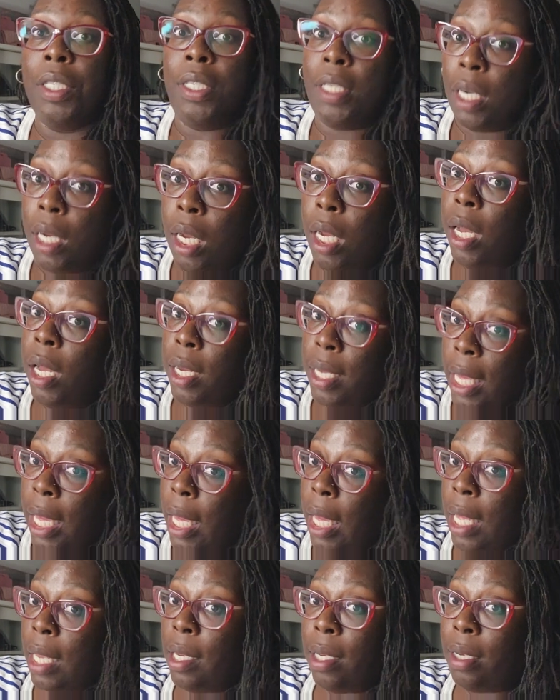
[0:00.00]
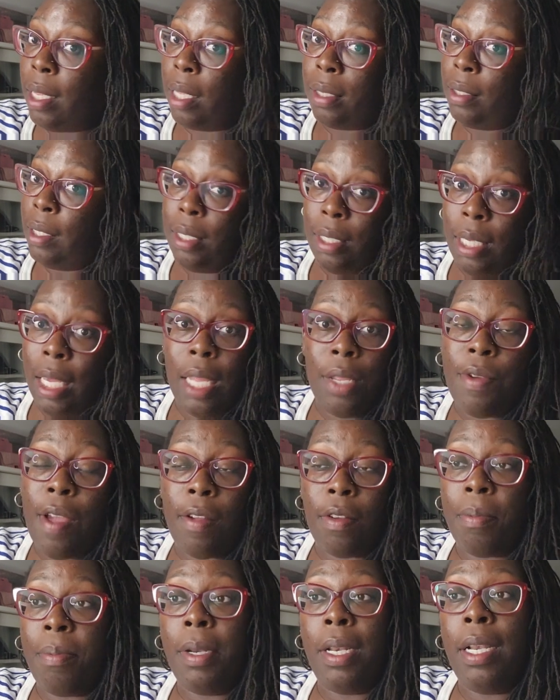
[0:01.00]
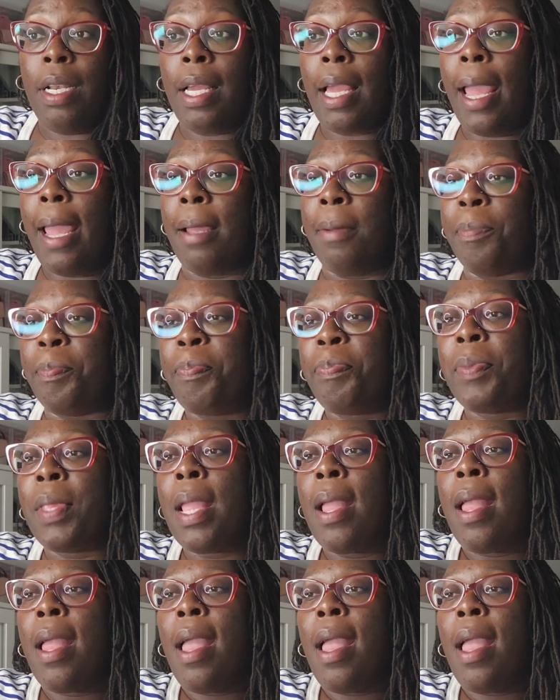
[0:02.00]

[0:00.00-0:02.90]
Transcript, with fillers: Duh, again, that's the skin you have to put in the game.